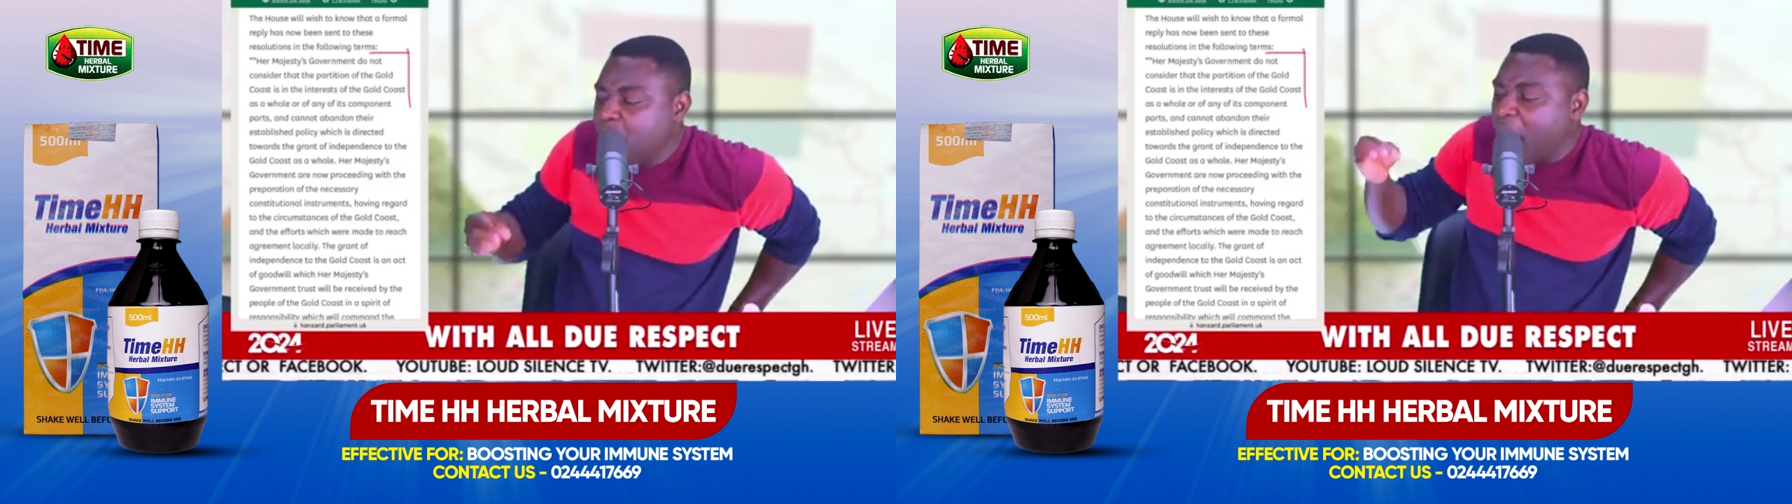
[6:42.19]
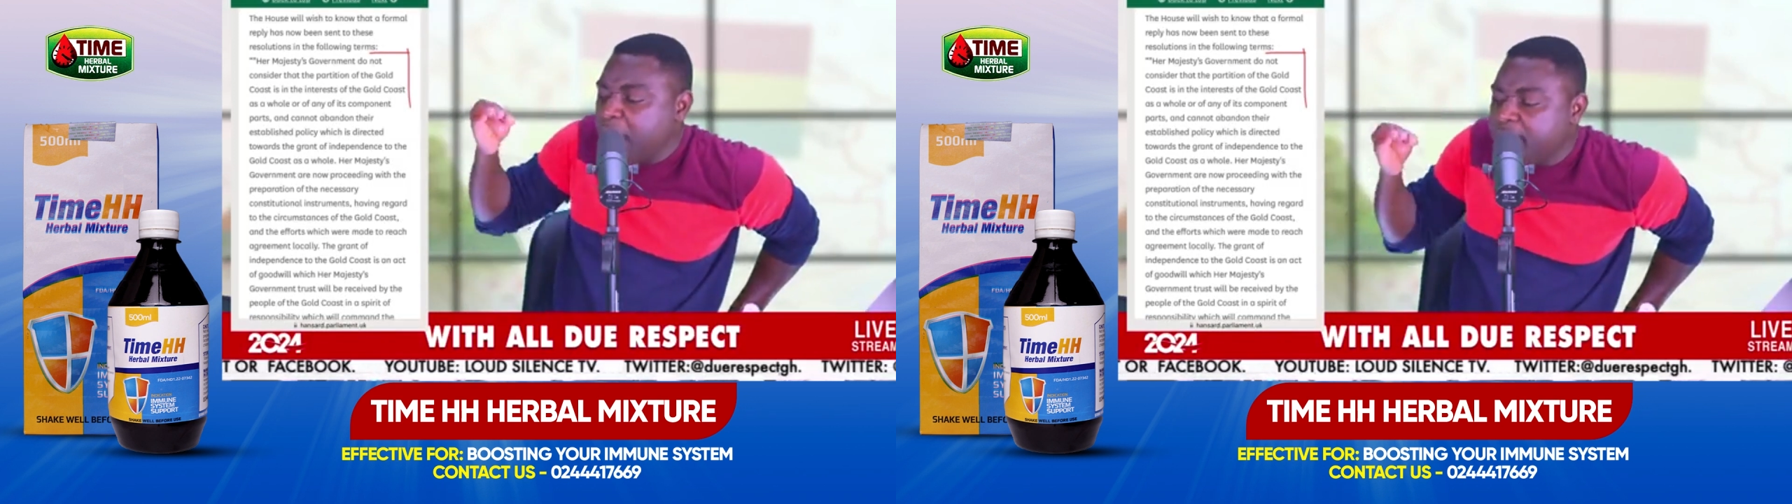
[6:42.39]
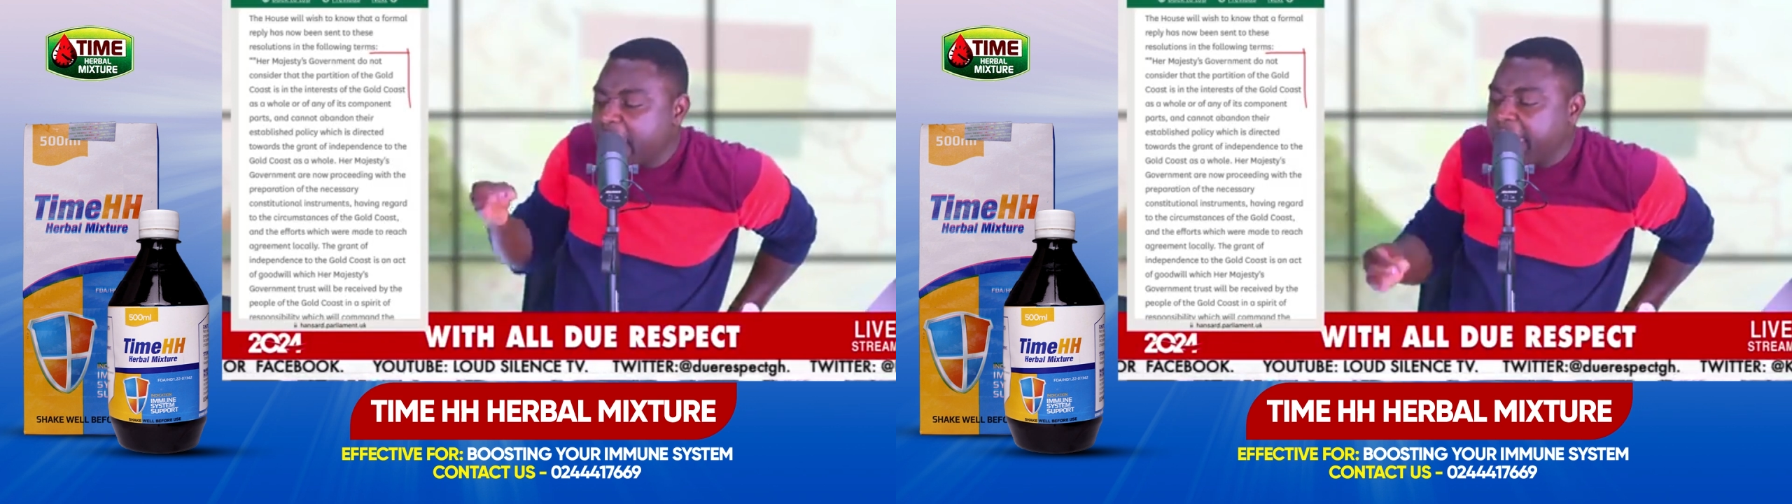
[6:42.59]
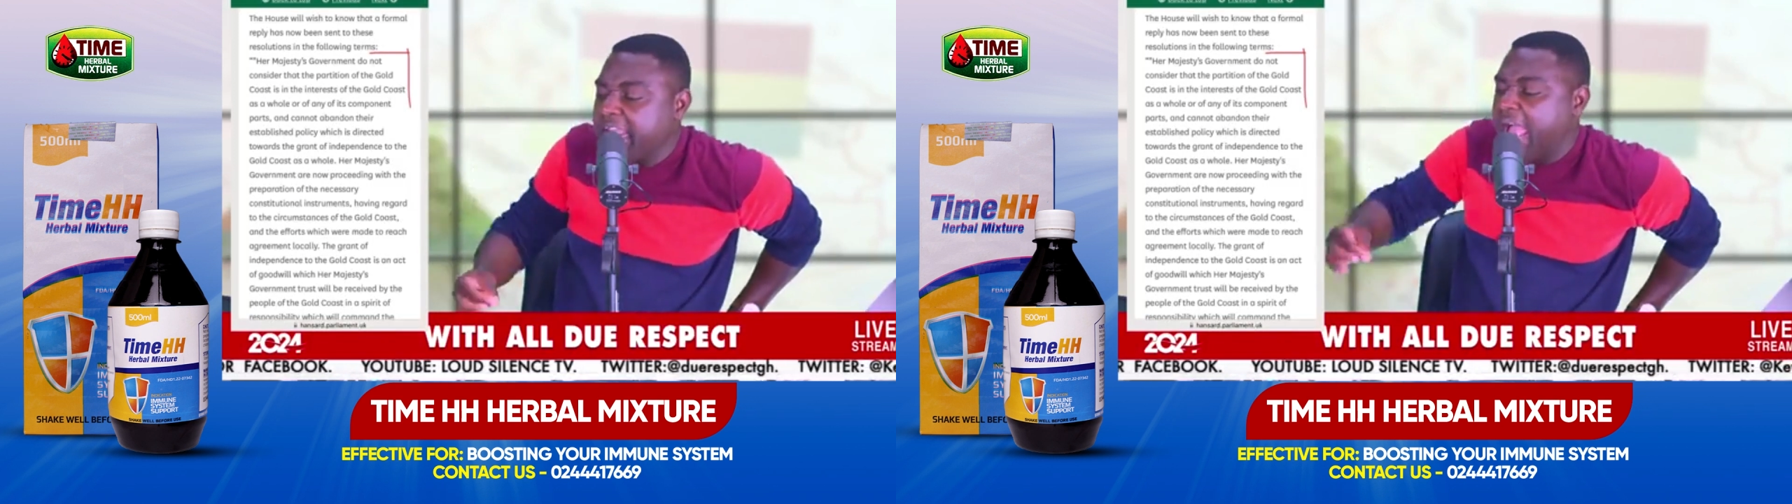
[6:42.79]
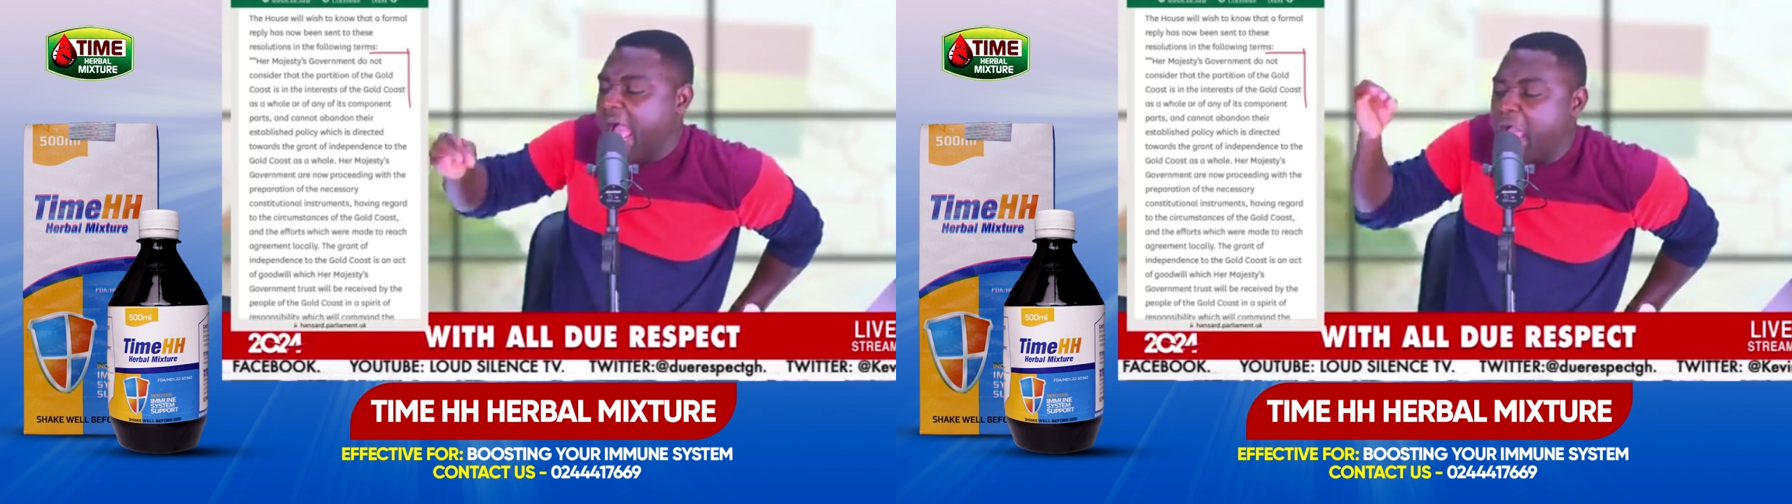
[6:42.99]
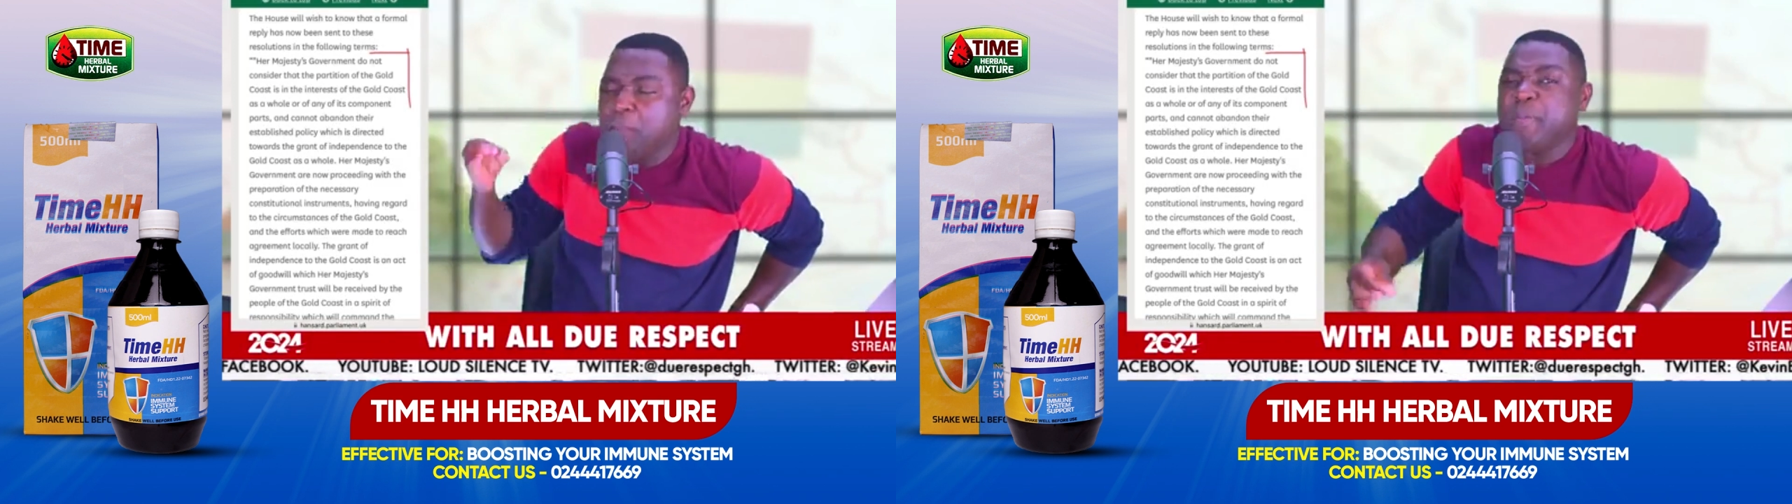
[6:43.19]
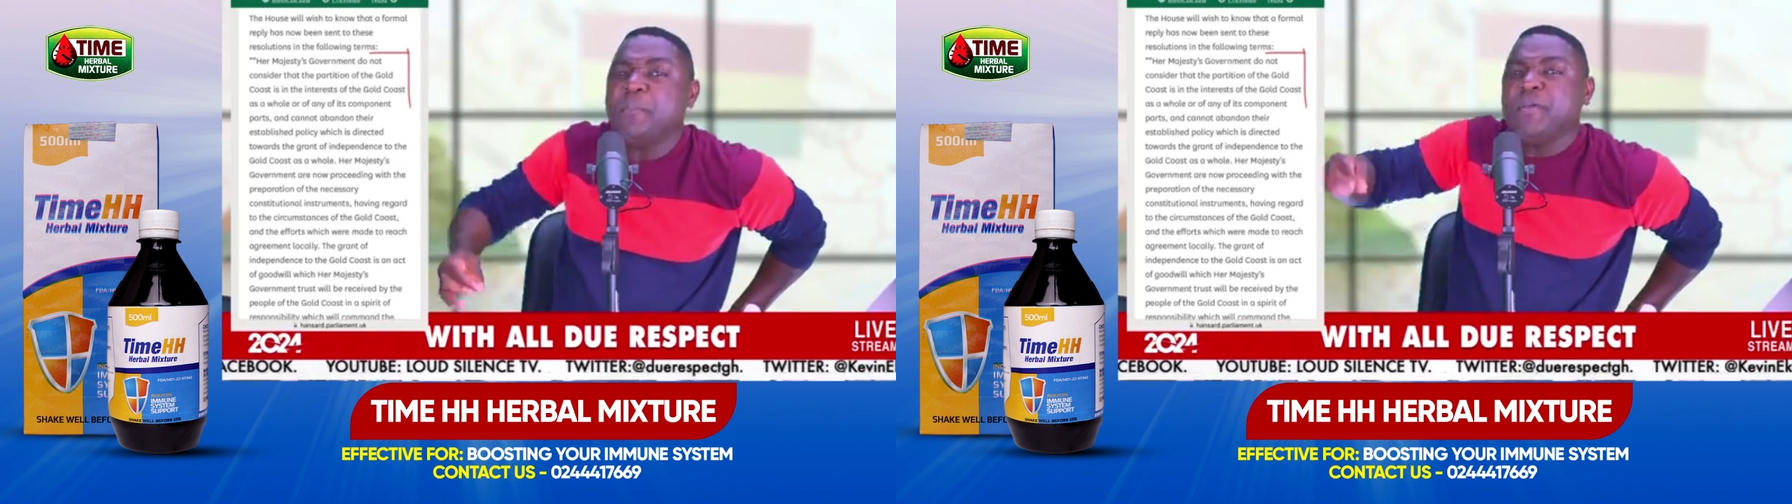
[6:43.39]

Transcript: Go and read everything.